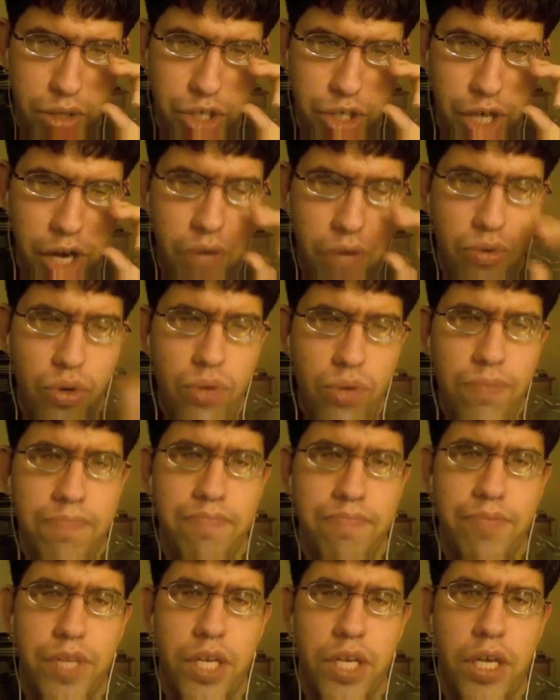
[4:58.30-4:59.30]
general,
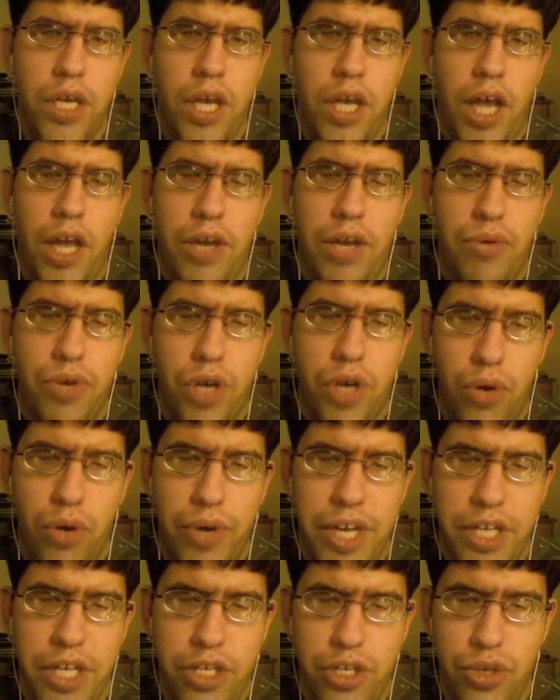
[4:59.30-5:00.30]
and you go
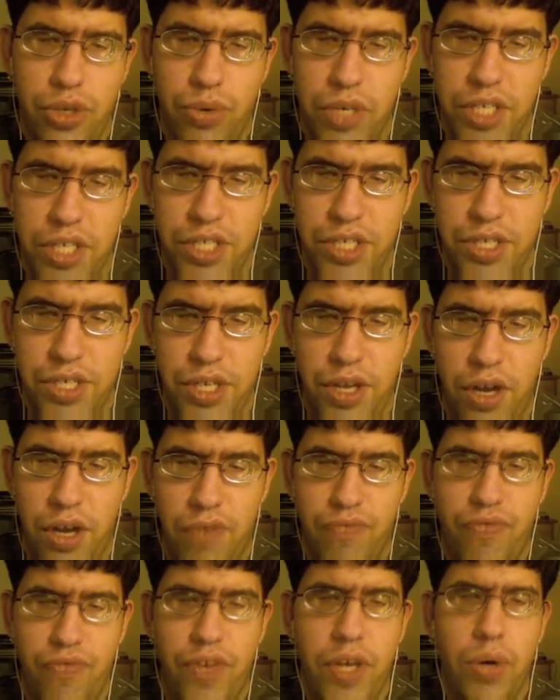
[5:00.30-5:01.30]
into a, a
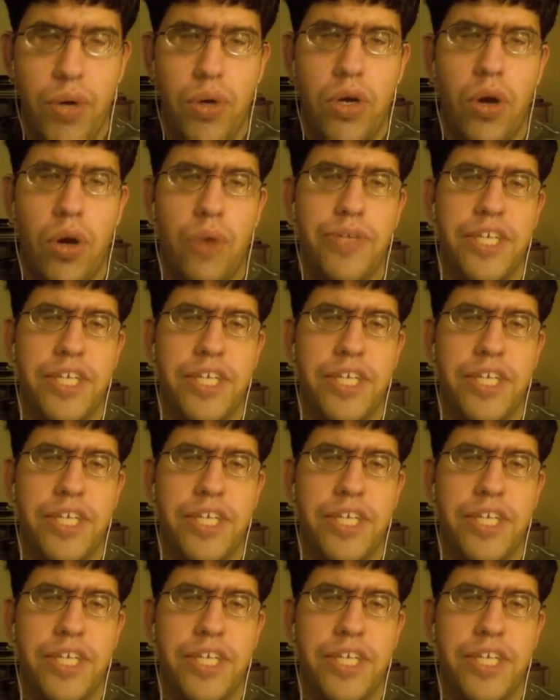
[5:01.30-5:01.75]
field called